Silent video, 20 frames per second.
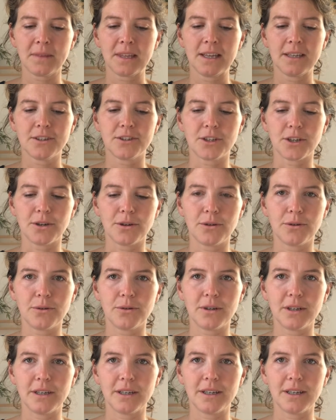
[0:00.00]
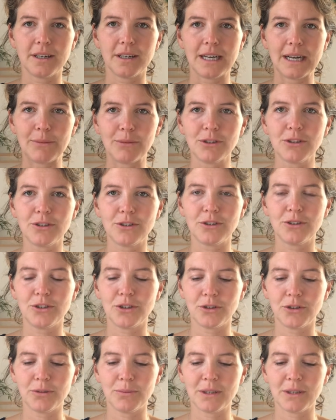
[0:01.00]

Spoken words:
So I wanted to show you,